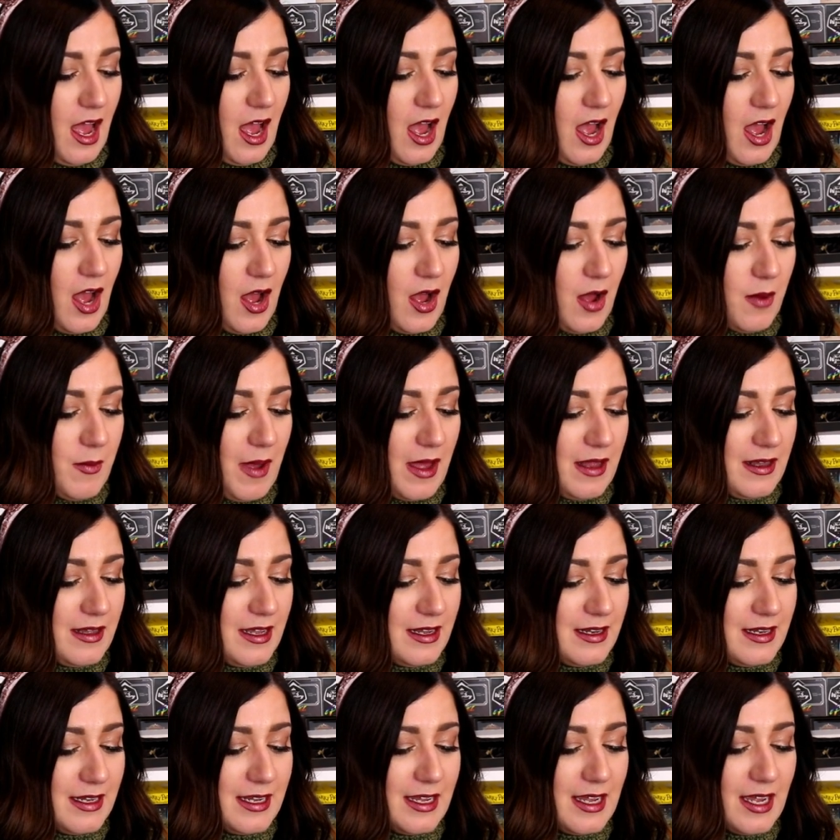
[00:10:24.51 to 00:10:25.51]
Um,
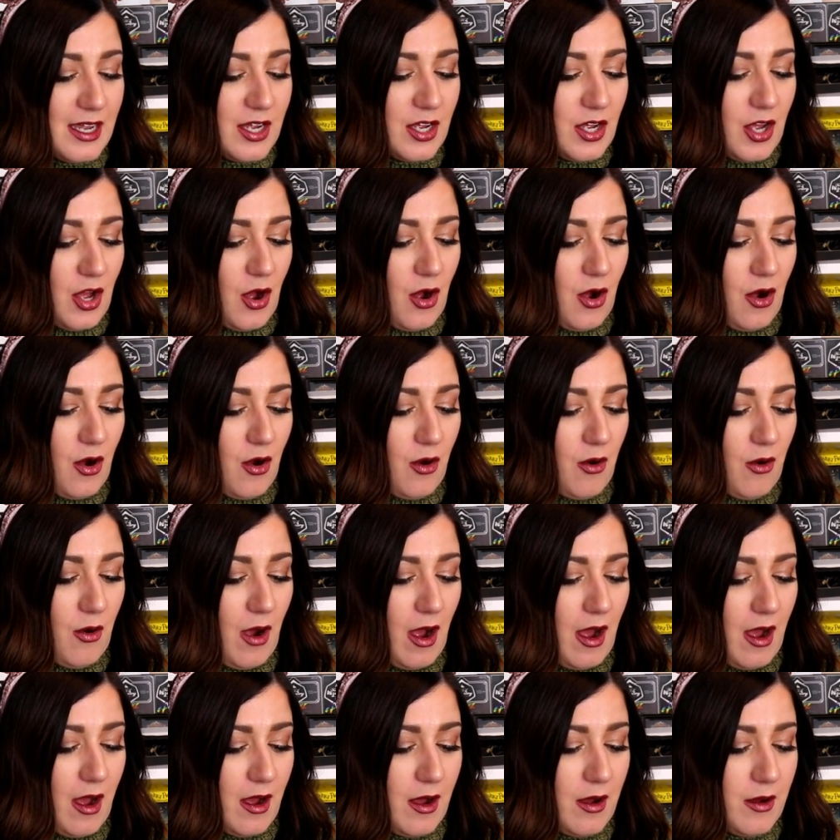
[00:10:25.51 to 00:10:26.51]
Lily and
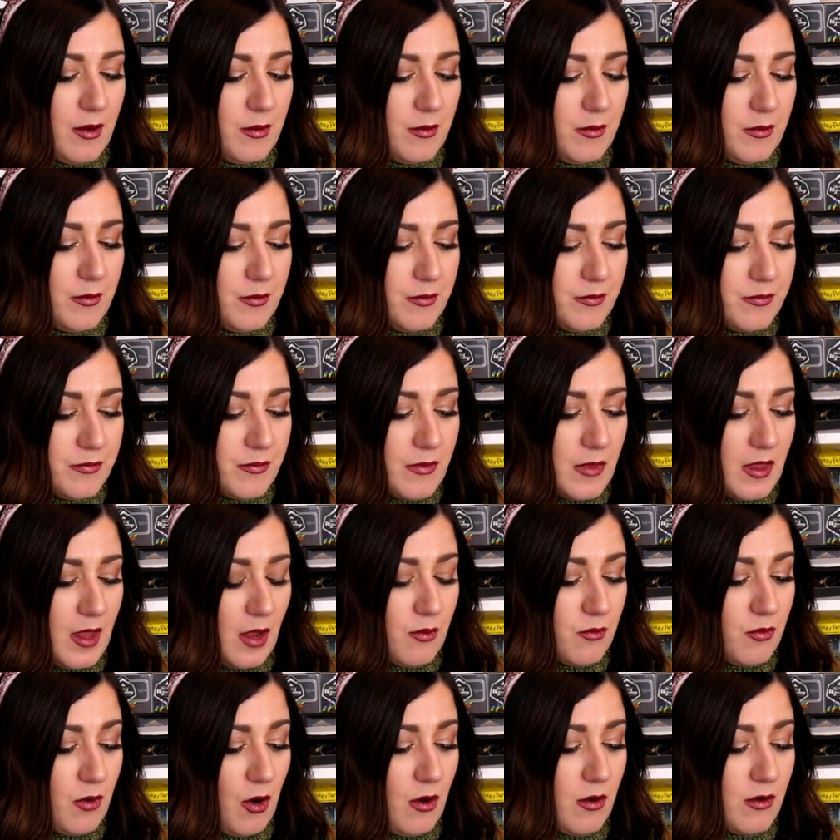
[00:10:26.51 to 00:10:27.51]
Co. Um,
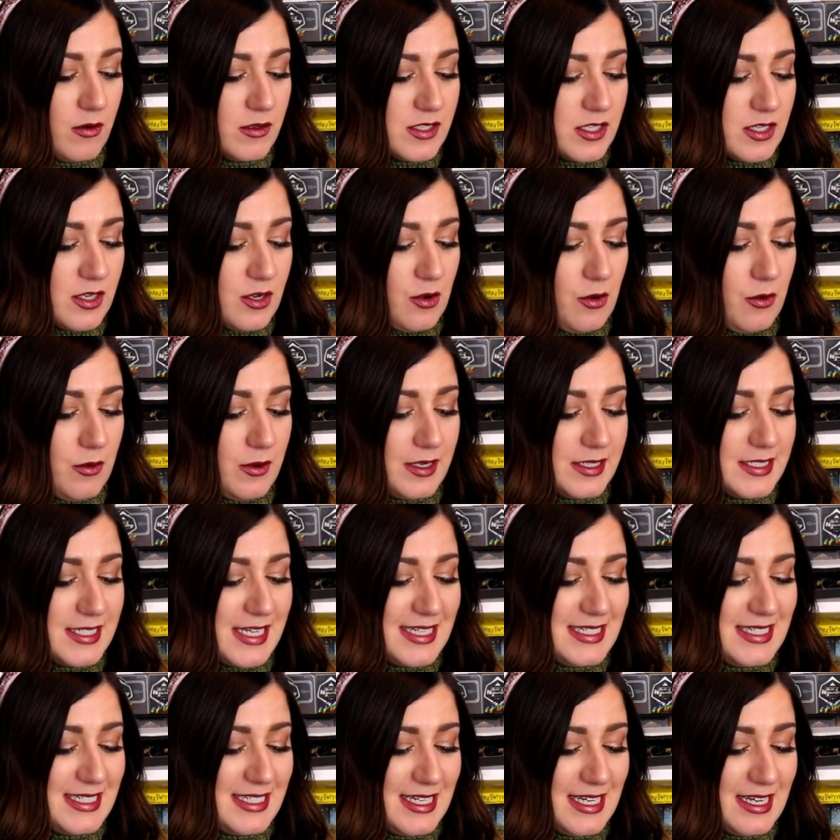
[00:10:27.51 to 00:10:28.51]
Rose Gold
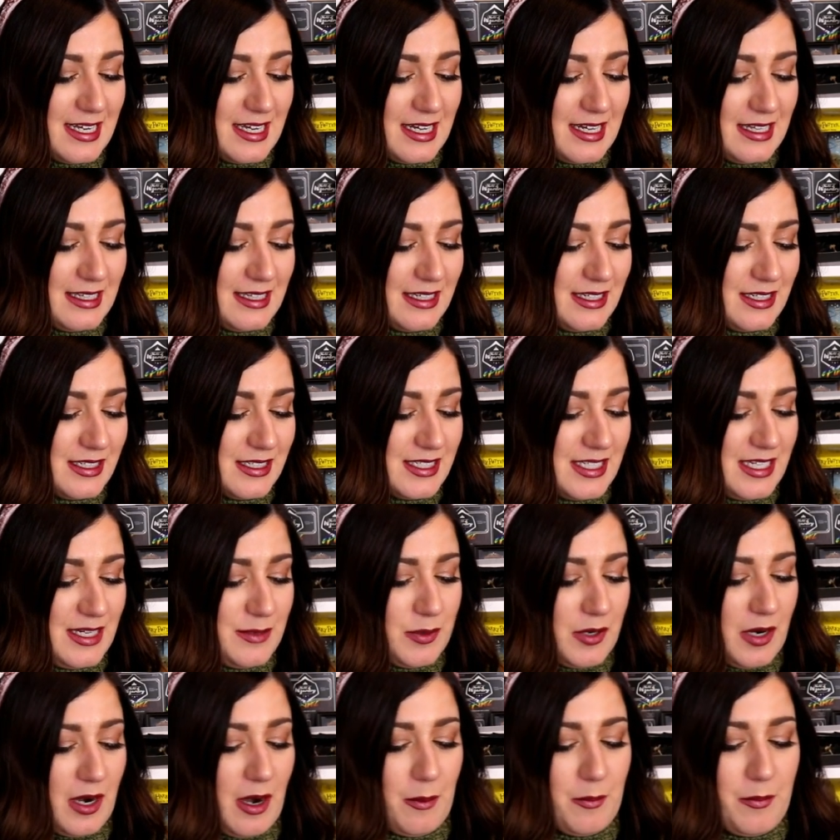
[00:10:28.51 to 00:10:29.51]
Dig a Little
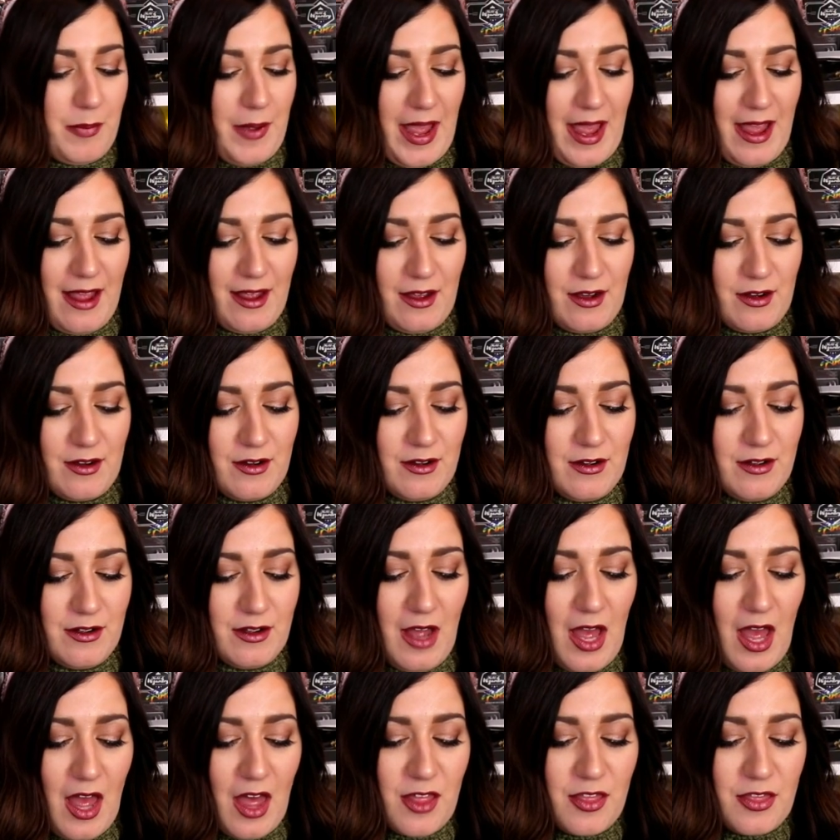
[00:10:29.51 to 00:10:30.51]
Deeper
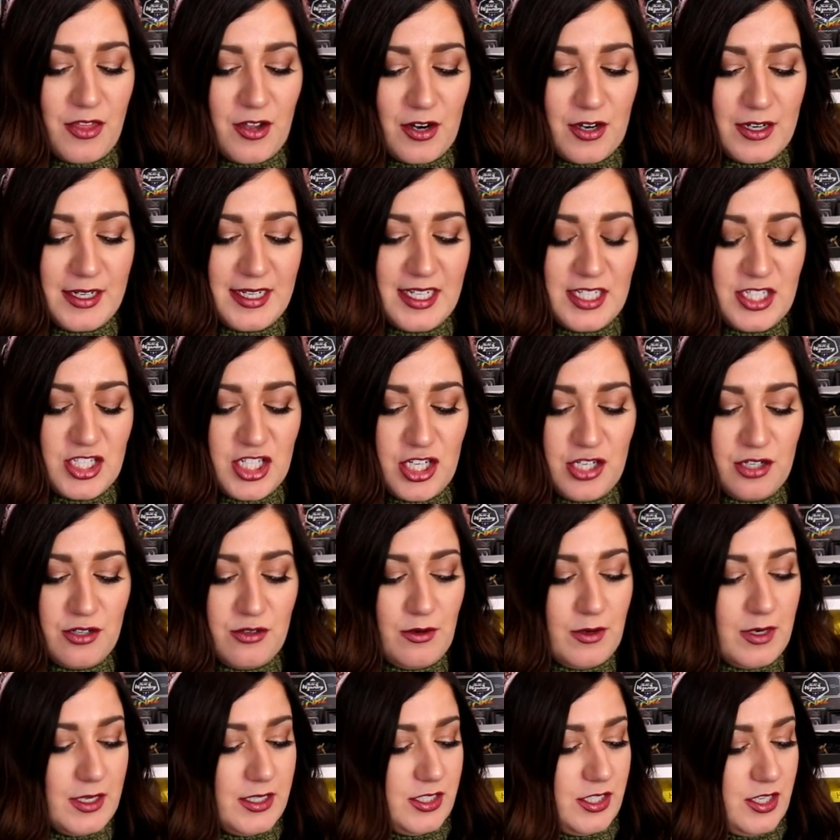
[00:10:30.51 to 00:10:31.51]
Bangle.
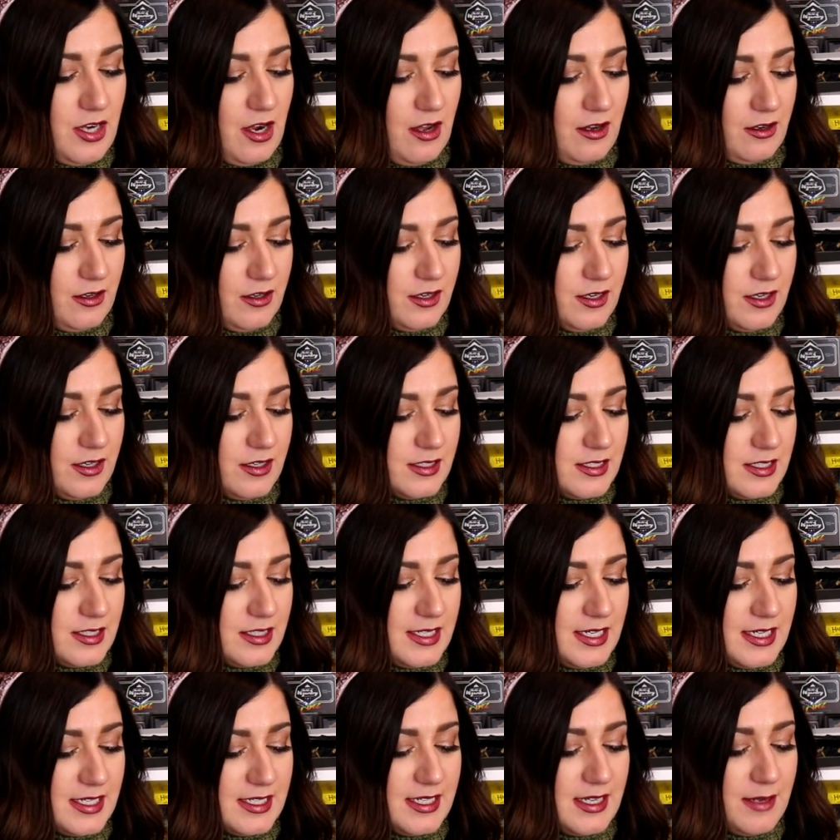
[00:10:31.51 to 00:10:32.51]
$32,
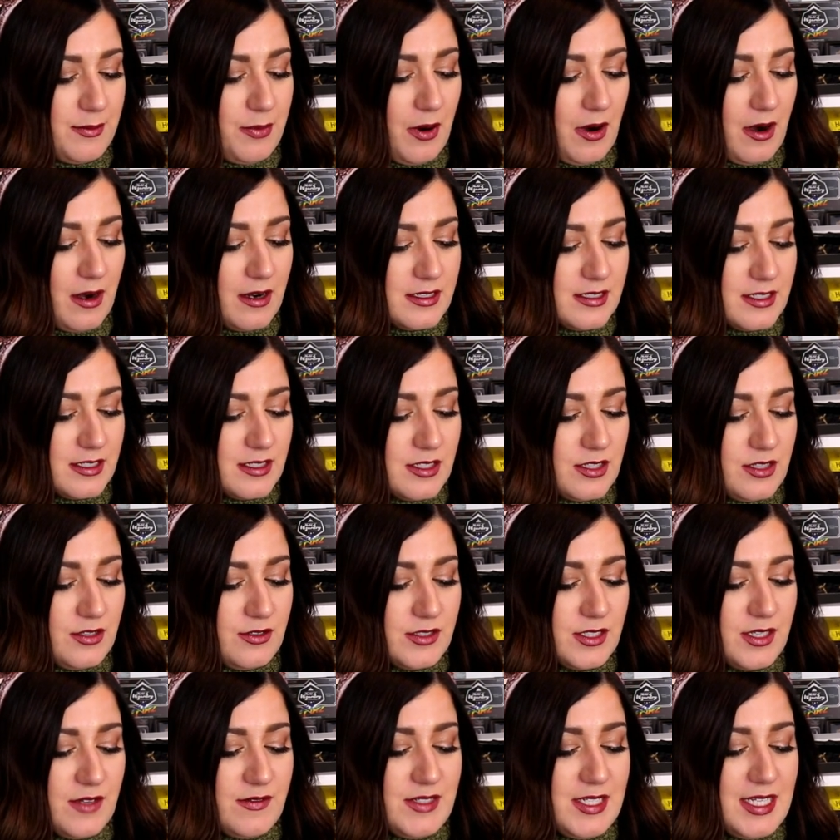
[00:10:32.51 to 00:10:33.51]
Disney Parks
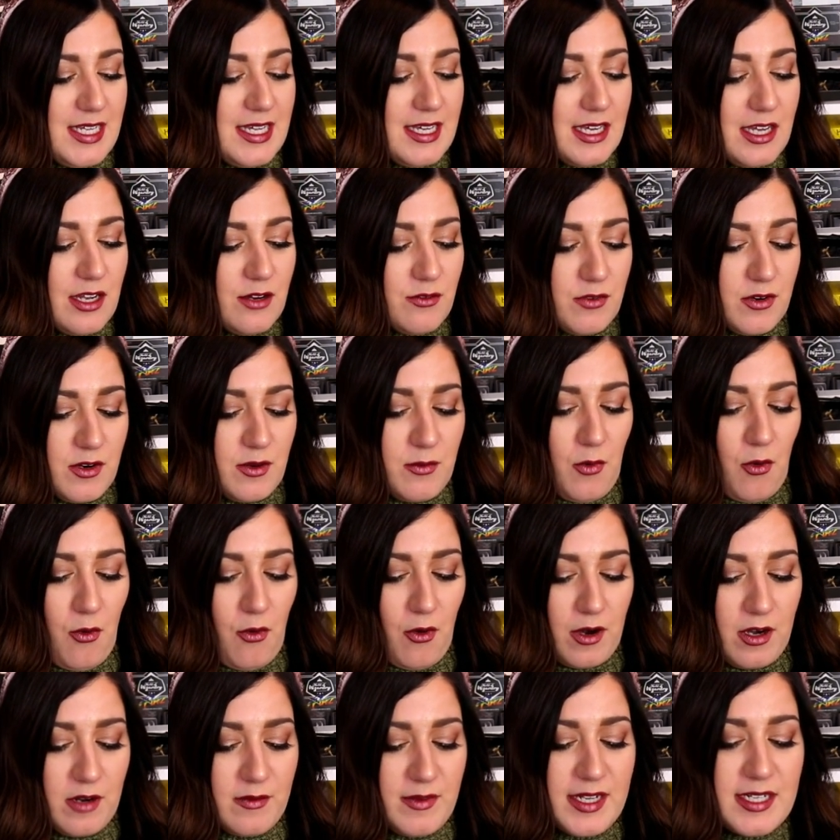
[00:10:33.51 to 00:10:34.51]
exclusive Tiki Room
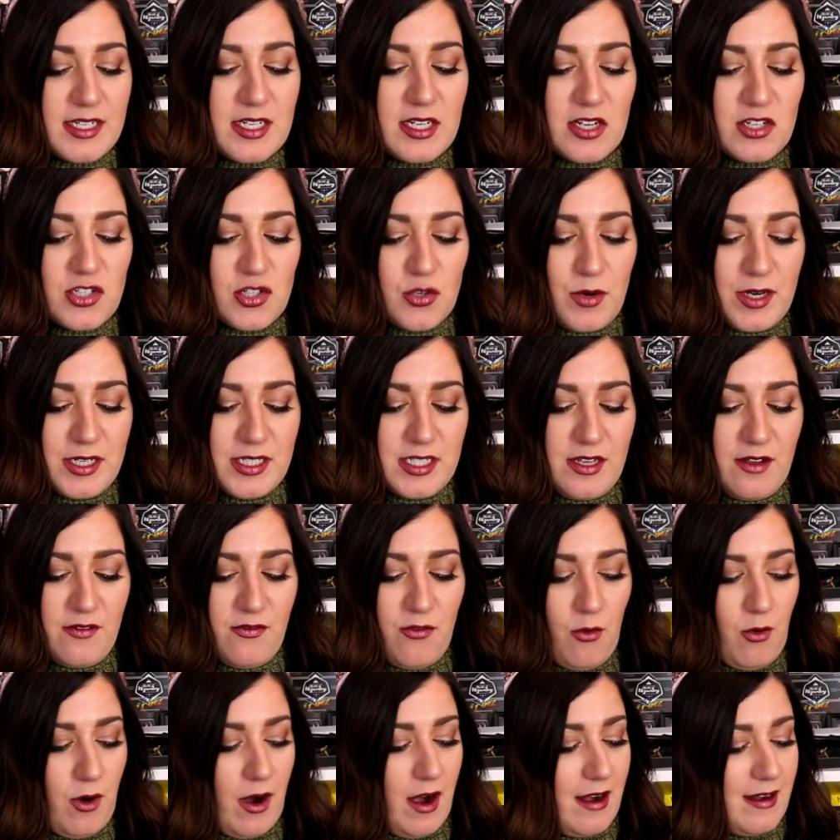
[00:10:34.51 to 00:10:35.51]
ornament,
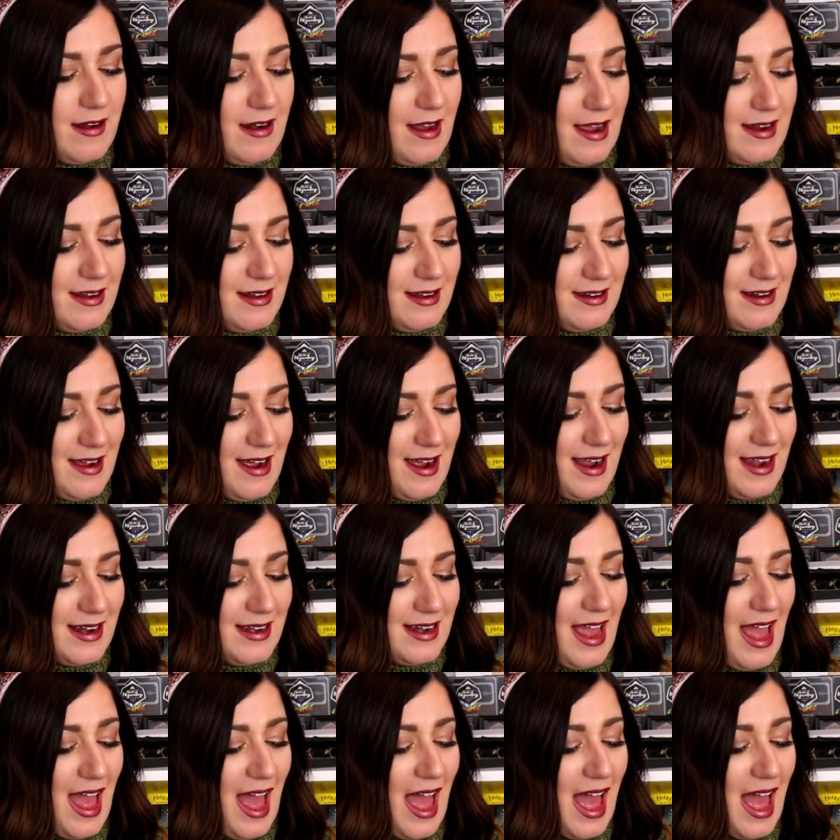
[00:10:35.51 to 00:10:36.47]
$24.99.